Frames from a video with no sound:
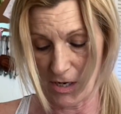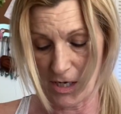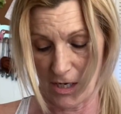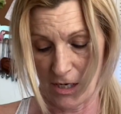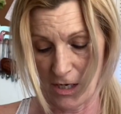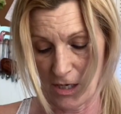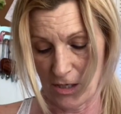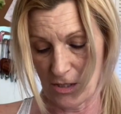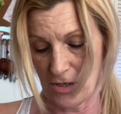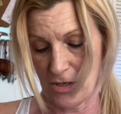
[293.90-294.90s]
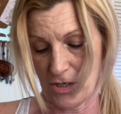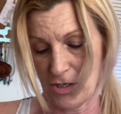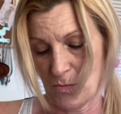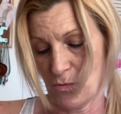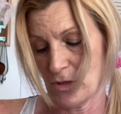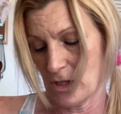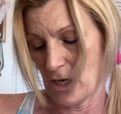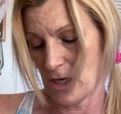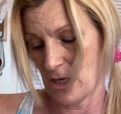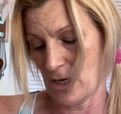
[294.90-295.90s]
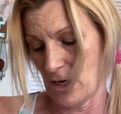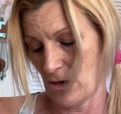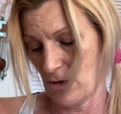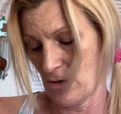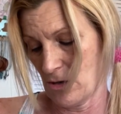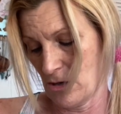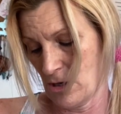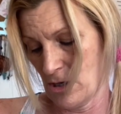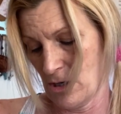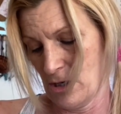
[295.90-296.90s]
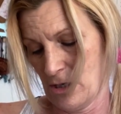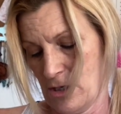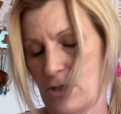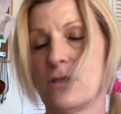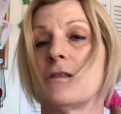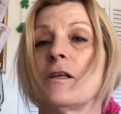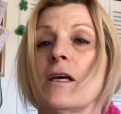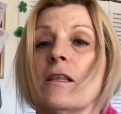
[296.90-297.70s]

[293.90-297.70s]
on it, so you can just put that in there just like